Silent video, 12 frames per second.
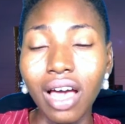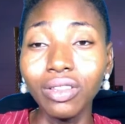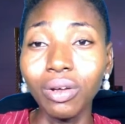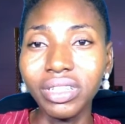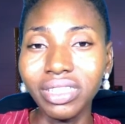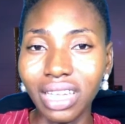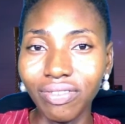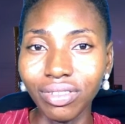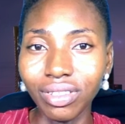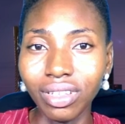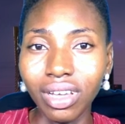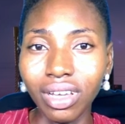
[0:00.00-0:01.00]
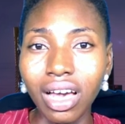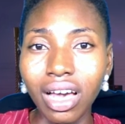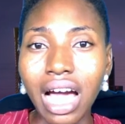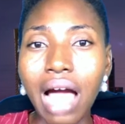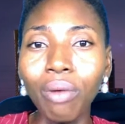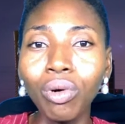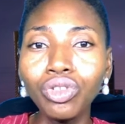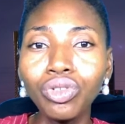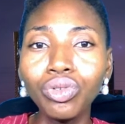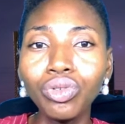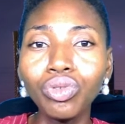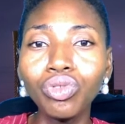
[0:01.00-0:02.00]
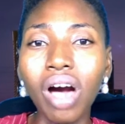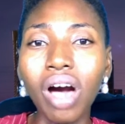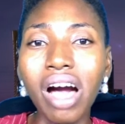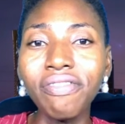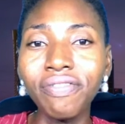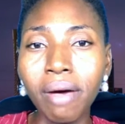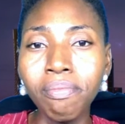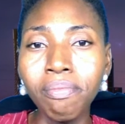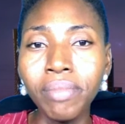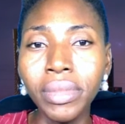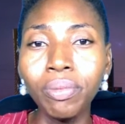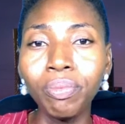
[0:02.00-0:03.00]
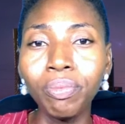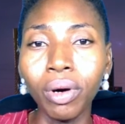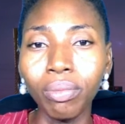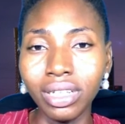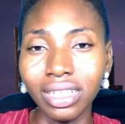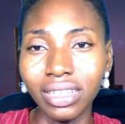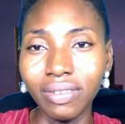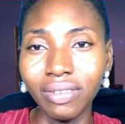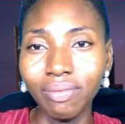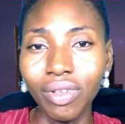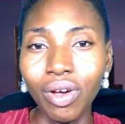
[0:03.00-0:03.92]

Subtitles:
Number 7, I want you to affirm me publicly.